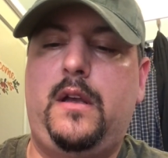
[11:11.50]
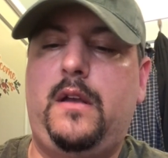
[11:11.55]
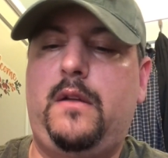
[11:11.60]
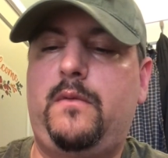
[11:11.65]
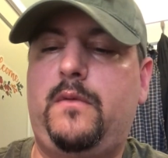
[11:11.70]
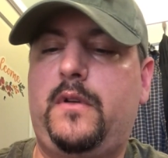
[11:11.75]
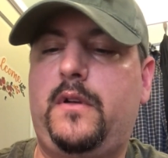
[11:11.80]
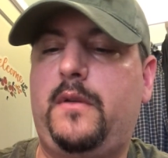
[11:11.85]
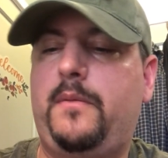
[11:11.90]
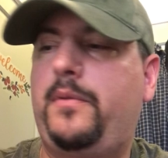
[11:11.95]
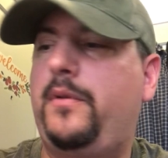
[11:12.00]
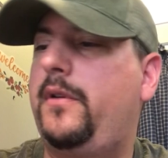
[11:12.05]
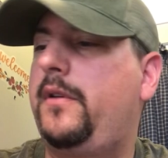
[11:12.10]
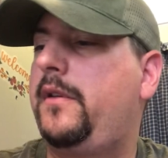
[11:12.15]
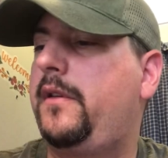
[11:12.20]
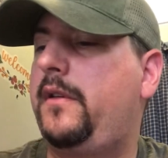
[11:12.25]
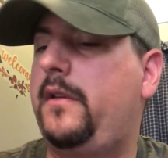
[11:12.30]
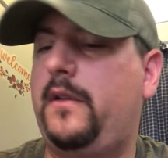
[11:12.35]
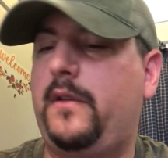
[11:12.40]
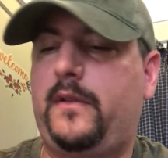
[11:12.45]
And we're going to
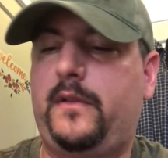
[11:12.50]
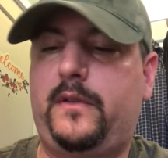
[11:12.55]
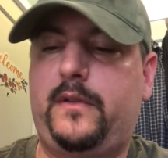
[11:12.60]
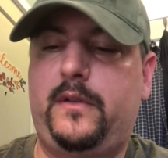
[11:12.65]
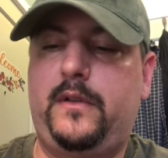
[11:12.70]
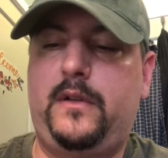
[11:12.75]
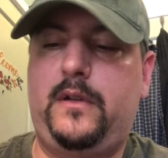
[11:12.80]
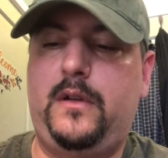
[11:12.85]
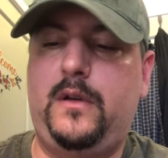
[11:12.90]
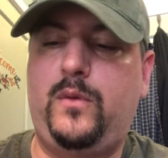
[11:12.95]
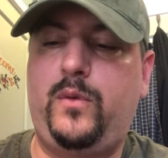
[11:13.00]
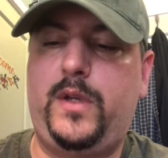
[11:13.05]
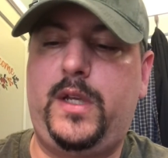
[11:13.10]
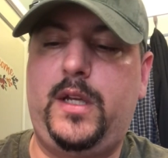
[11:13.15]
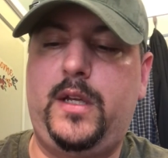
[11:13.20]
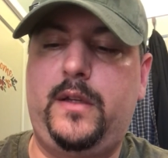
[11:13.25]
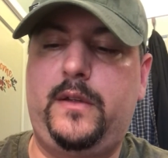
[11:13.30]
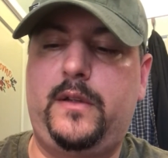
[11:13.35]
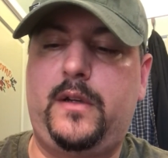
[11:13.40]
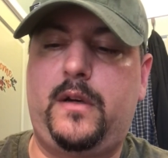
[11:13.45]
put this
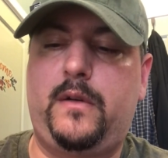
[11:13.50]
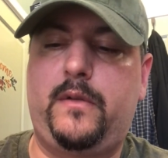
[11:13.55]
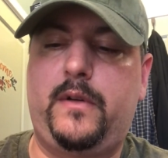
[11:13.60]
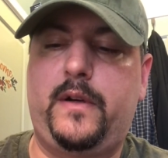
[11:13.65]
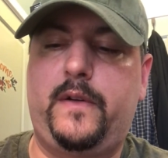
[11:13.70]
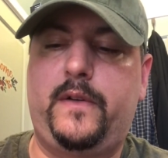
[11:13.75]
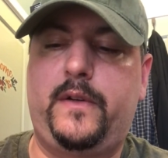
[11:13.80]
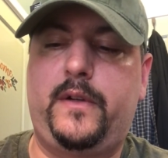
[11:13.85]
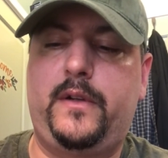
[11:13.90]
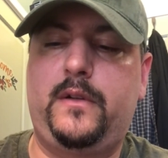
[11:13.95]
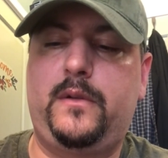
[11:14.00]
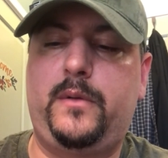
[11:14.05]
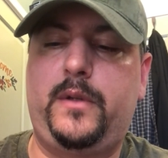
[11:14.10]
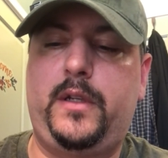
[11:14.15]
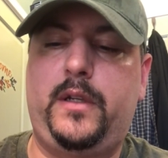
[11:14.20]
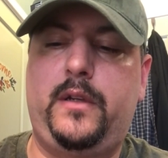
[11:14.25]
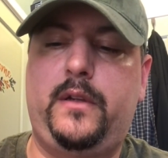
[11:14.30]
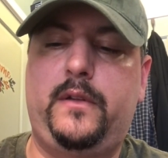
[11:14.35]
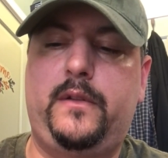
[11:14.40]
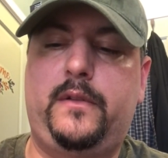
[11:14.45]
dillweed in there, whatever
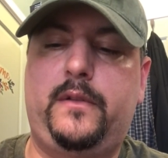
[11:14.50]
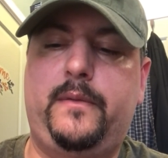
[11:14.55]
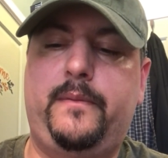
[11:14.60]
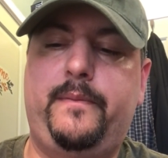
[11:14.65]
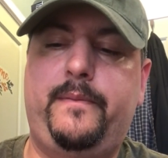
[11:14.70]
dillweed is.